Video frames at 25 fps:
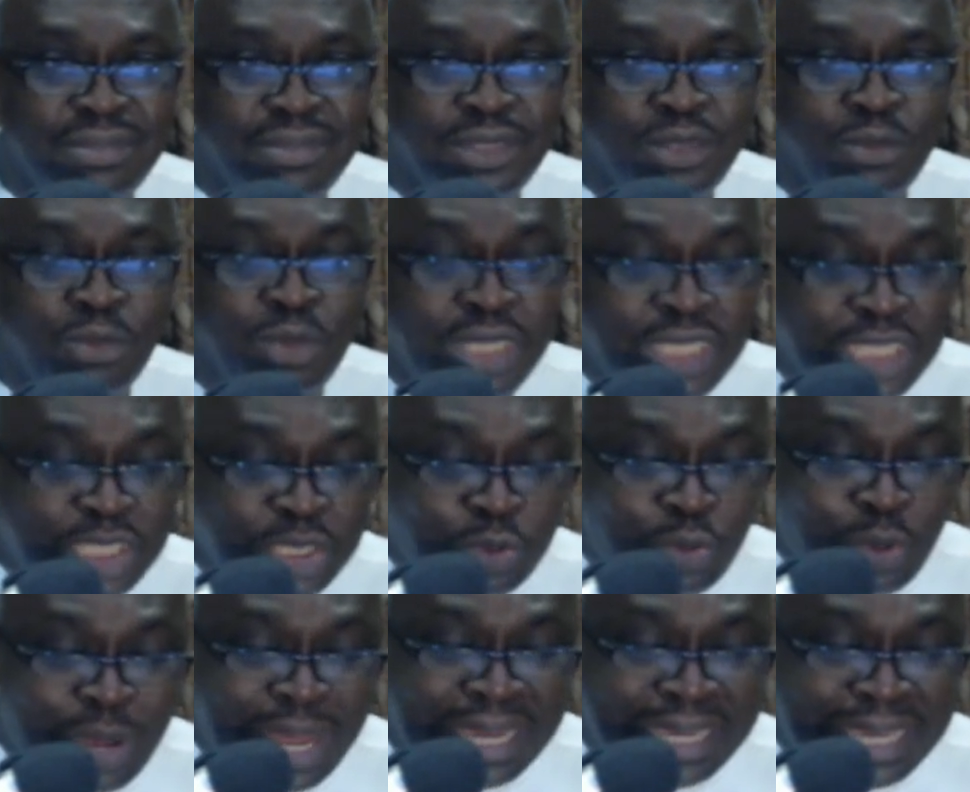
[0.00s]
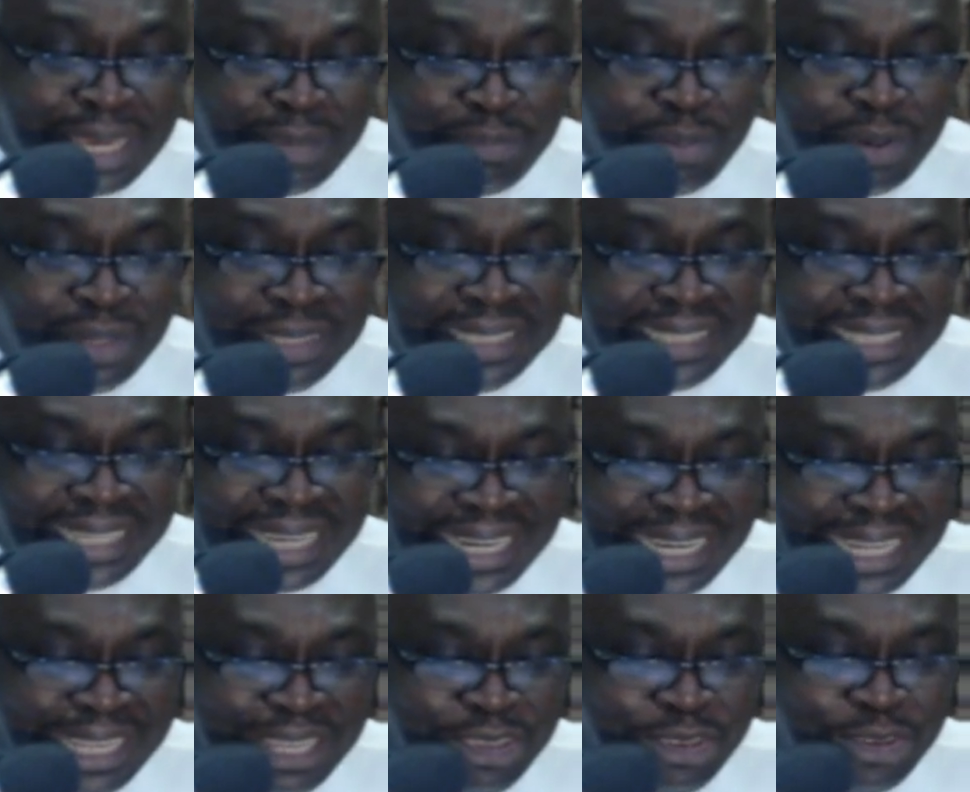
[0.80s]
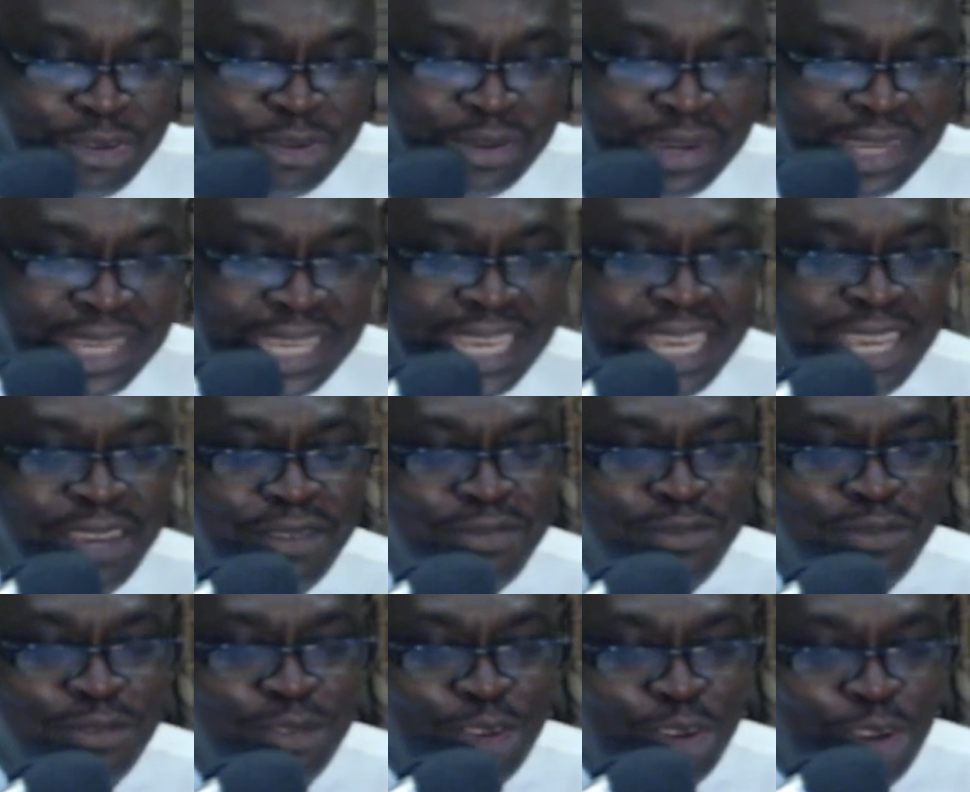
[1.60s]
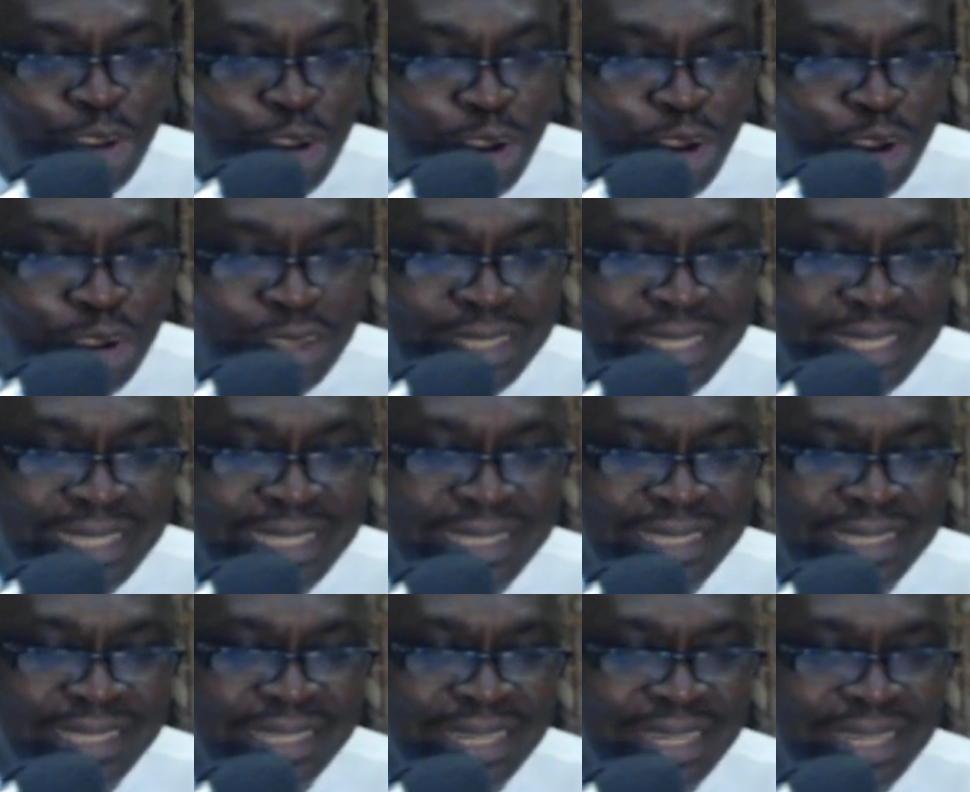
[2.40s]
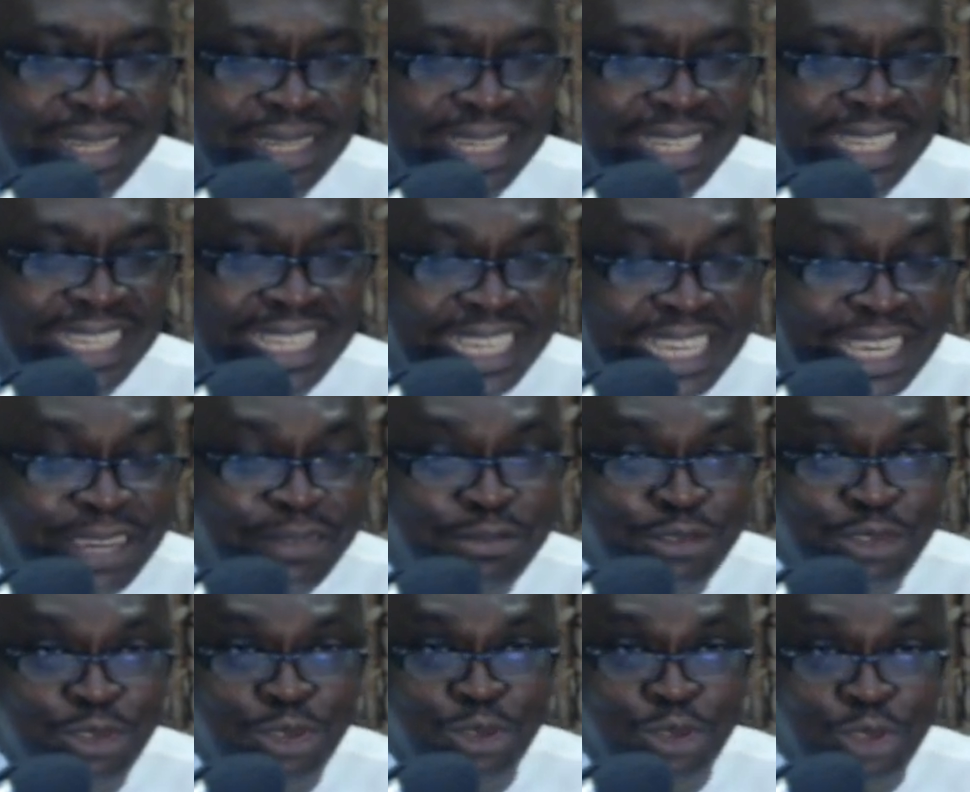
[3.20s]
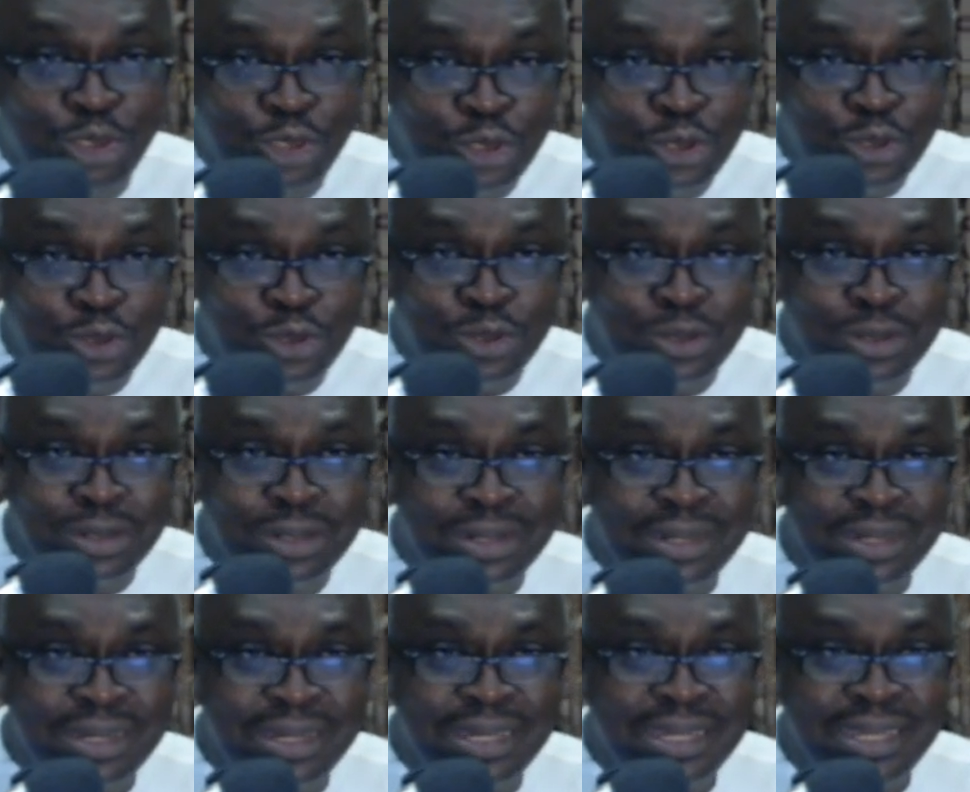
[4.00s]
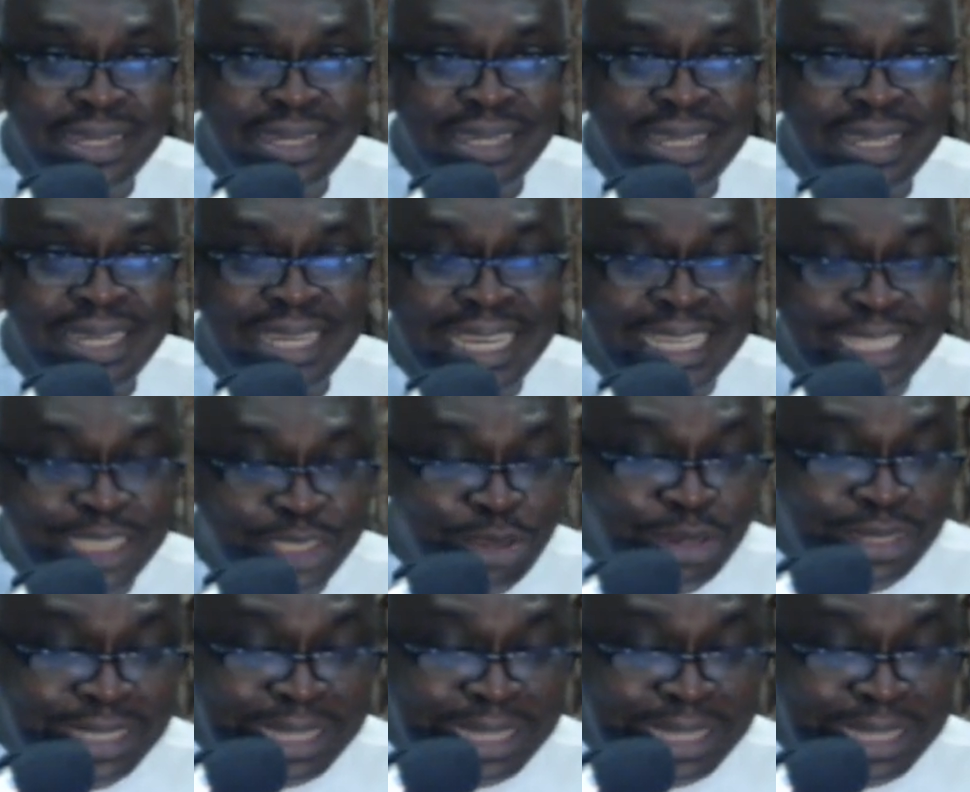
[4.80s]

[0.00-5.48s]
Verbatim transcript: Which is why I keep on telling you, if God give to you, it's not